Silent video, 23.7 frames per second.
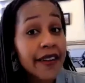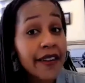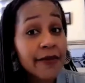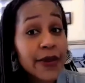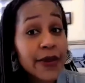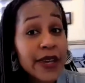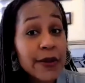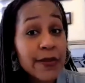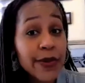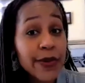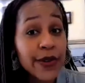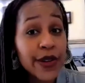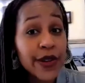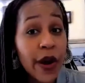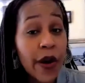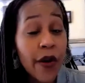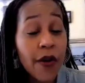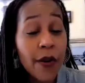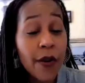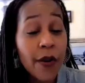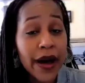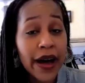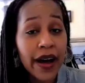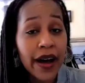of people
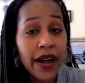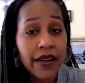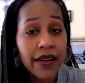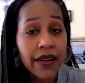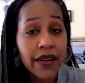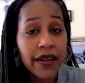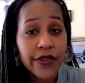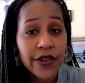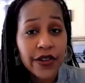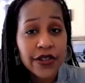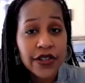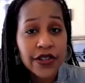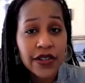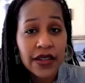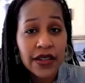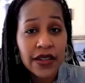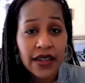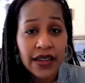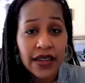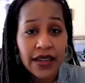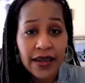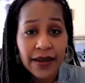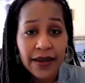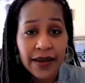know about,
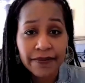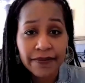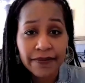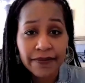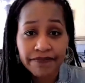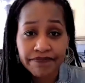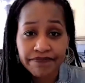unfortunately.